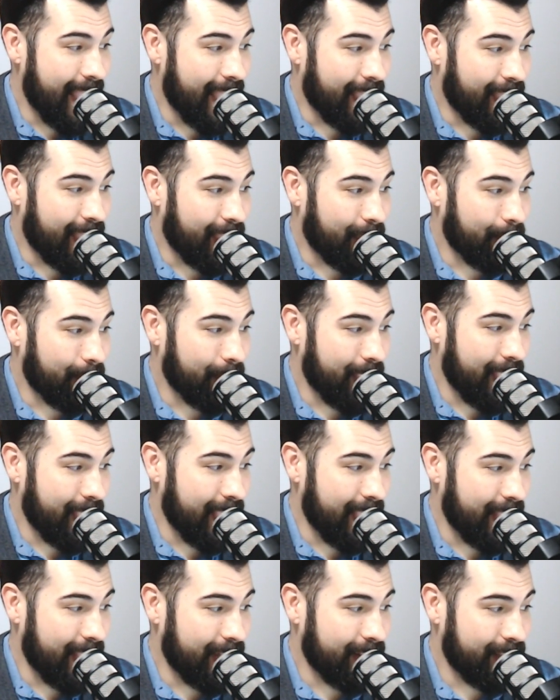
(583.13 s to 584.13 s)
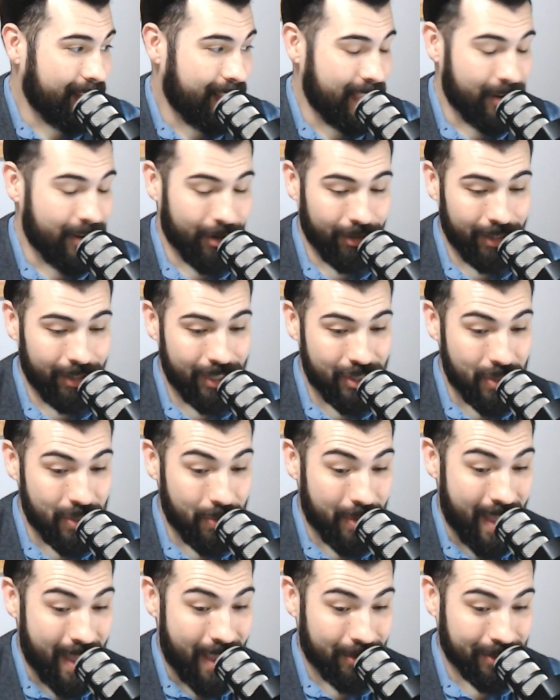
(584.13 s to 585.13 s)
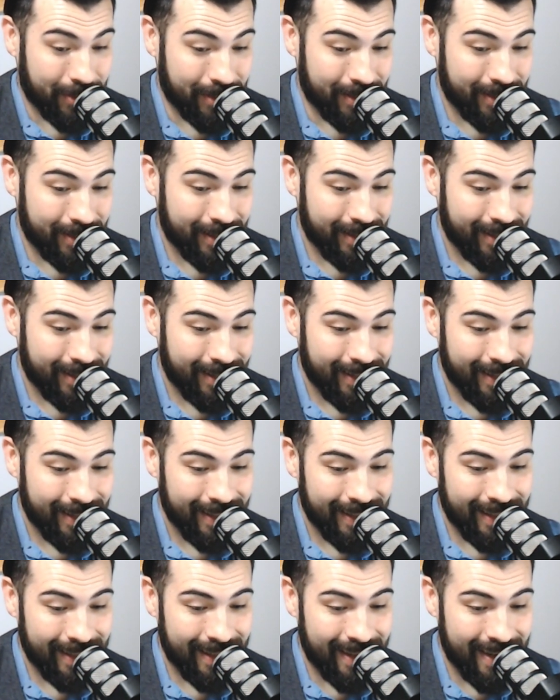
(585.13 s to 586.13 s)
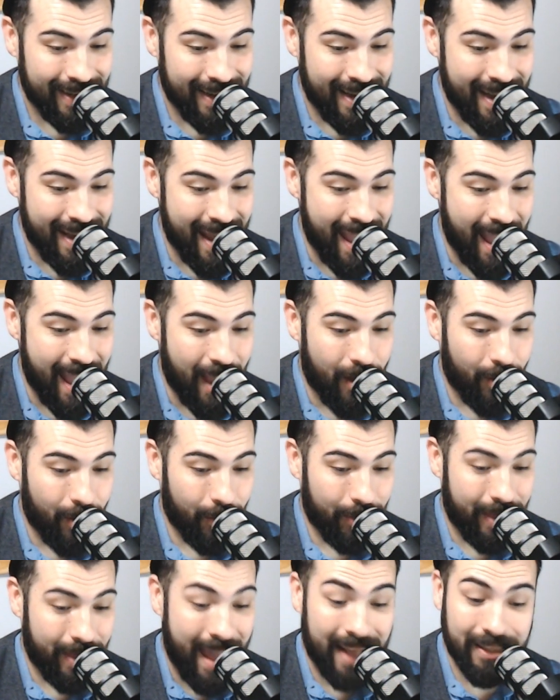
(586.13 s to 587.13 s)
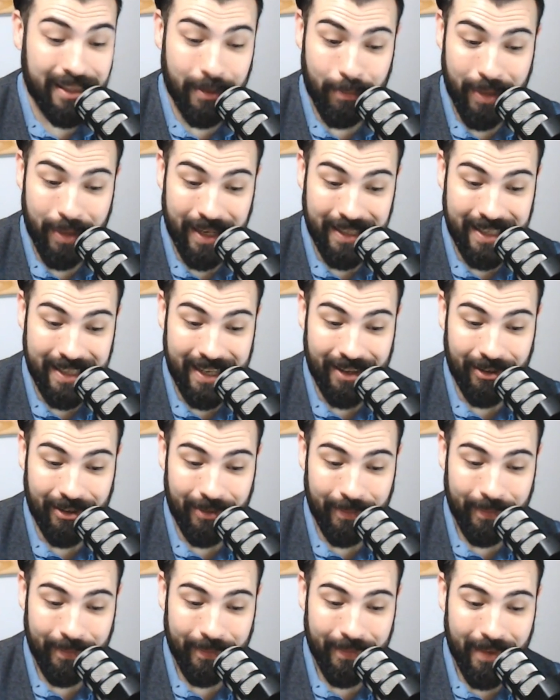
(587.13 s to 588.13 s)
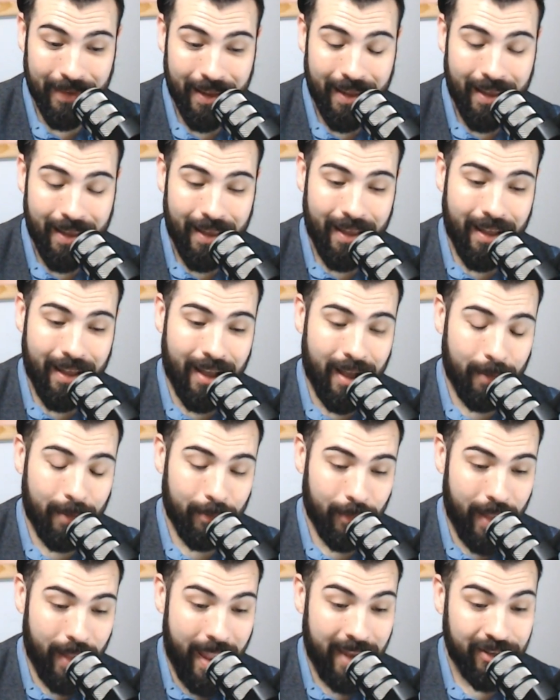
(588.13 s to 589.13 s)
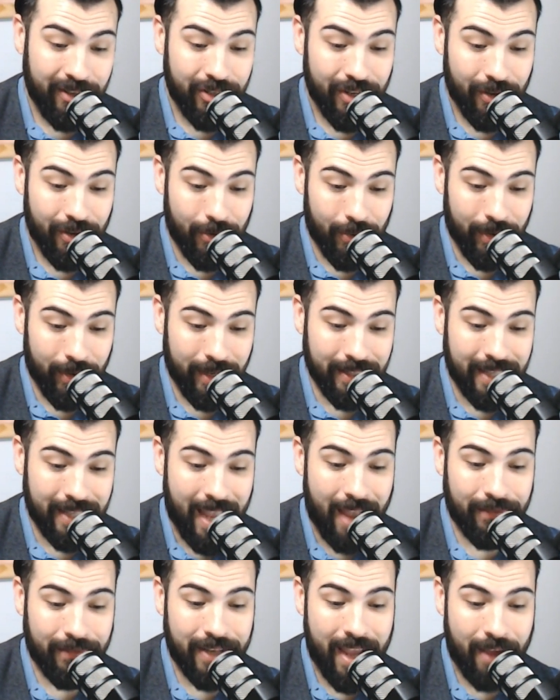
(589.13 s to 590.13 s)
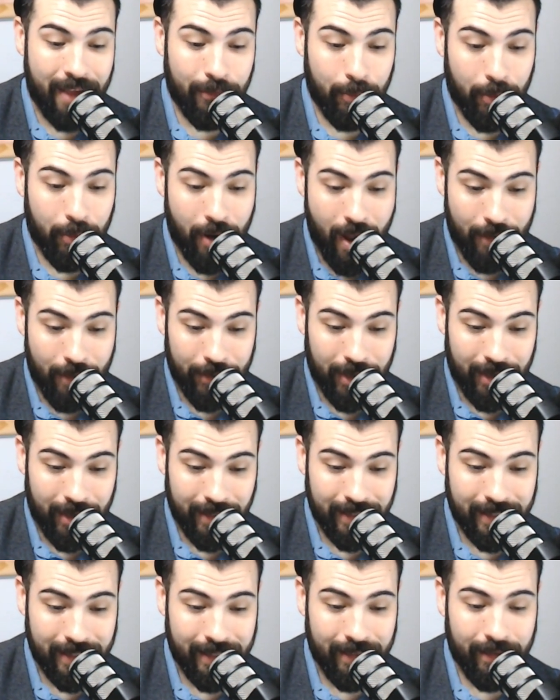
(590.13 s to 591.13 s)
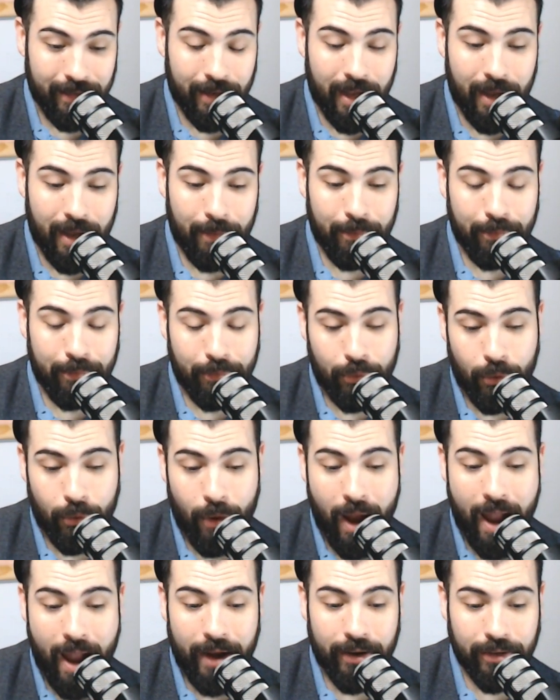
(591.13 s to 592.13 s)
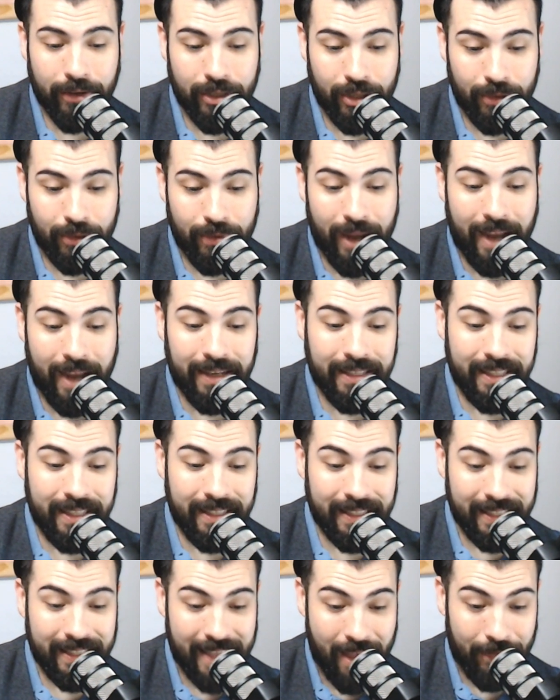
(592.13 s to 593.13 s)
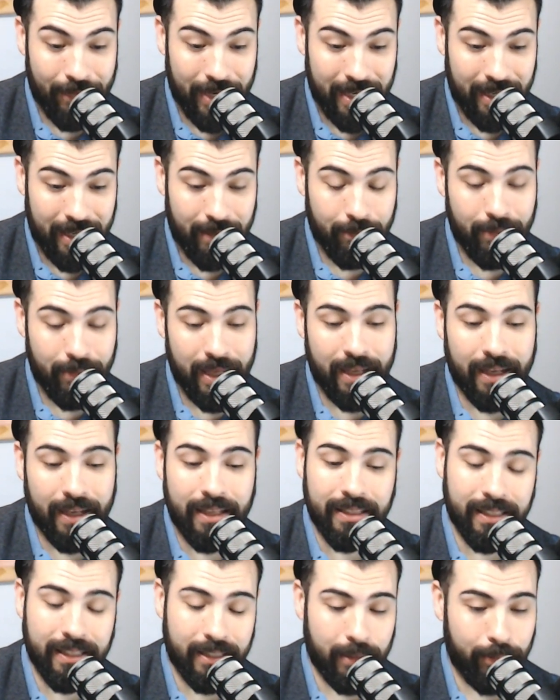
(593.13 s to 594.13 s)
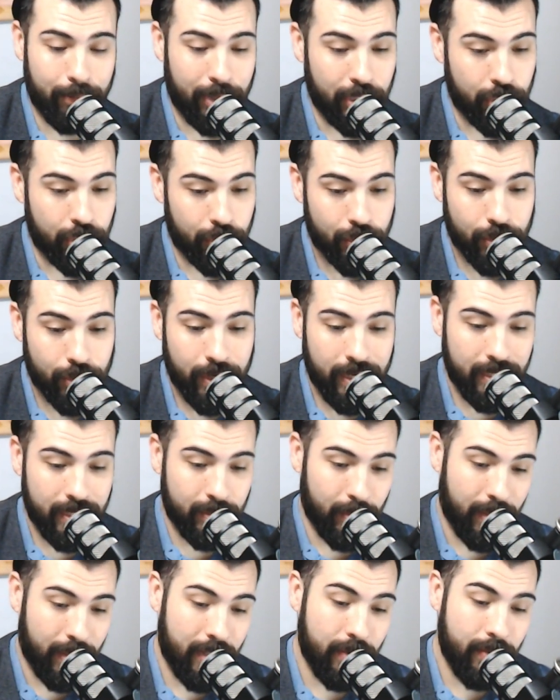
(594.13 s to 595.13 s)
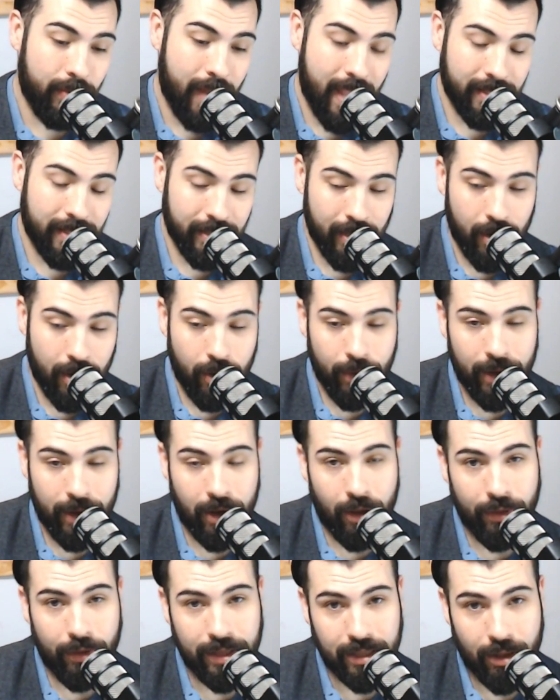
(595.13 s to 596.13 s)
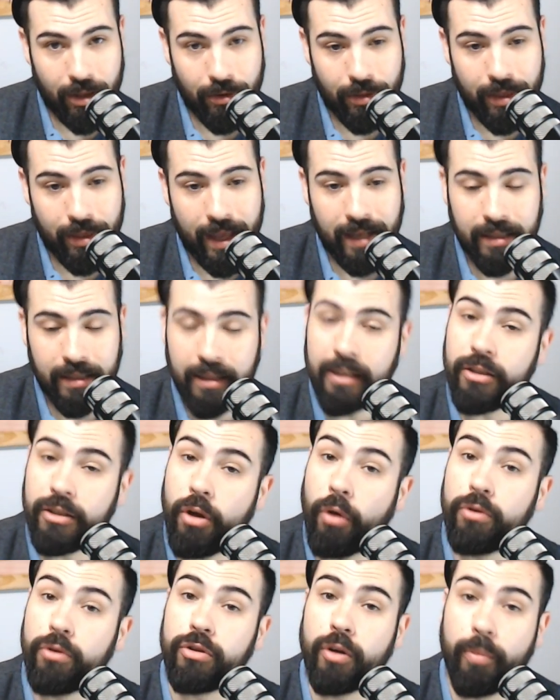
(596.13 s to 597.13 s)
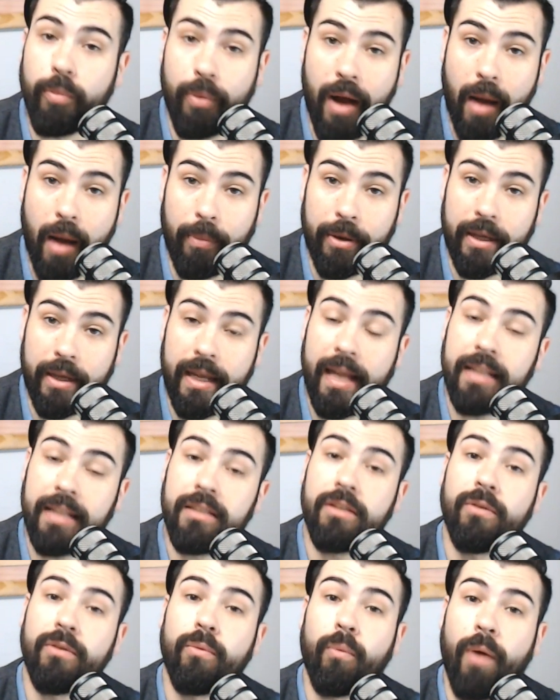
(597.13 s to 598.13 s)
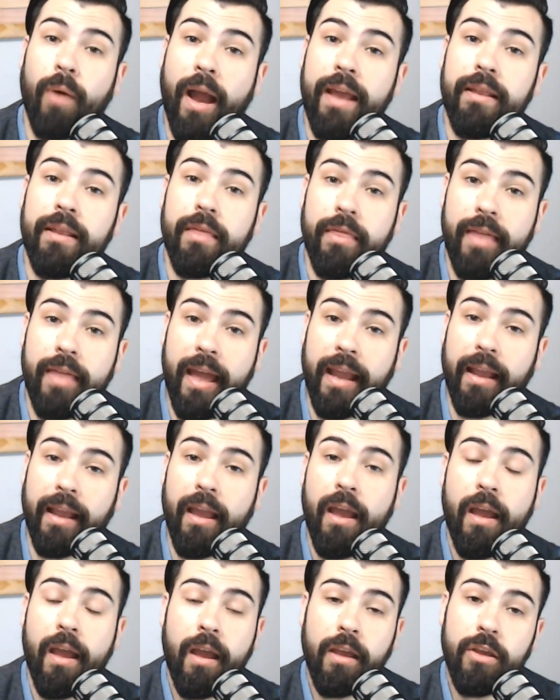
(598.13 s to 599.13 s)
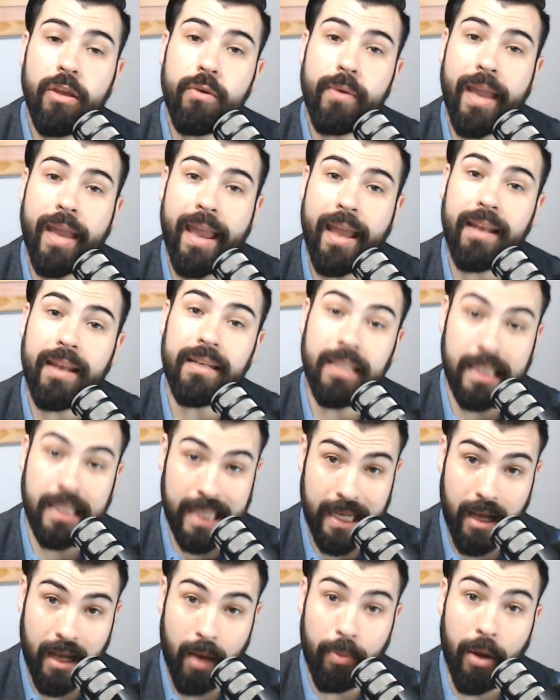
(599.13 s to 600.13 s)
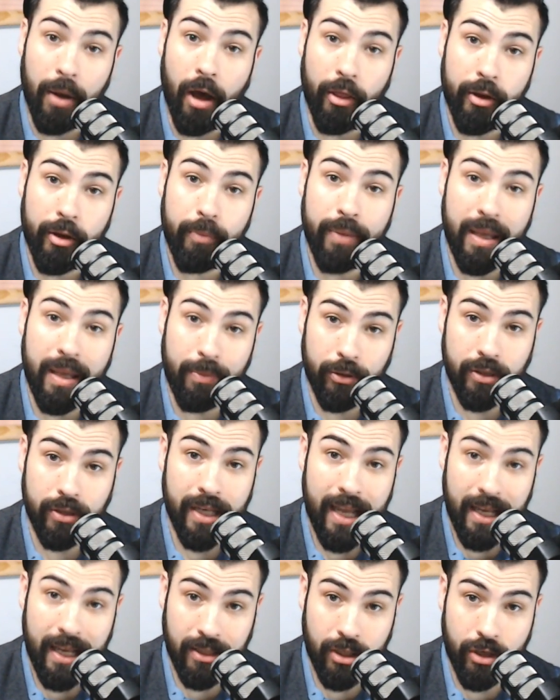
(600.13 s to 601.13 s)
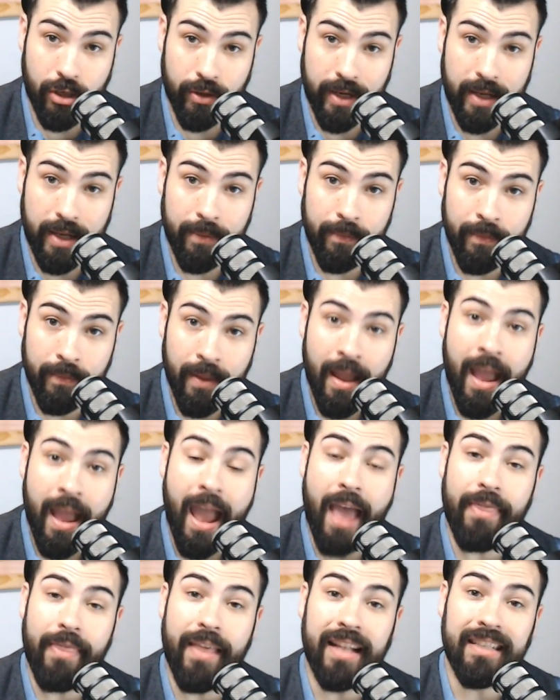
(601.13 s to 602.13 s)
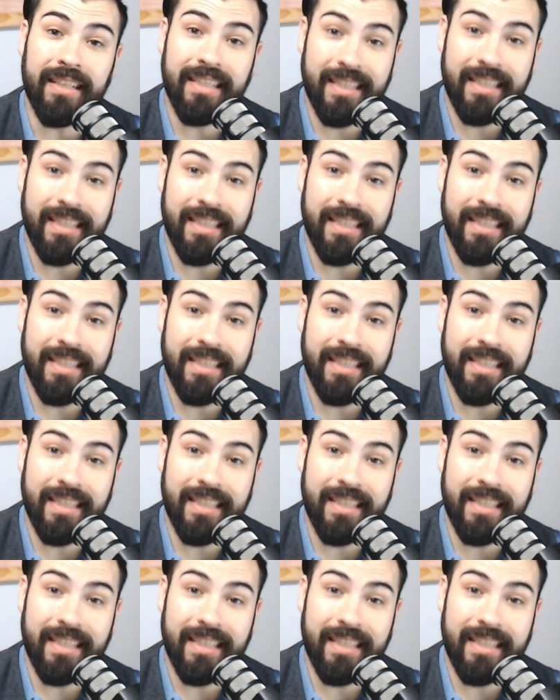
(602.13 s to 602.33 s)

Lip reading: in the early 2000s. Now, that's a big deal. Ancient coins have to have a provenance prior to 1970, because it's a bunch of treaties with UNESCO and all these other things, and it's cultural property. It's the right thing. You can't dig up other people's history and then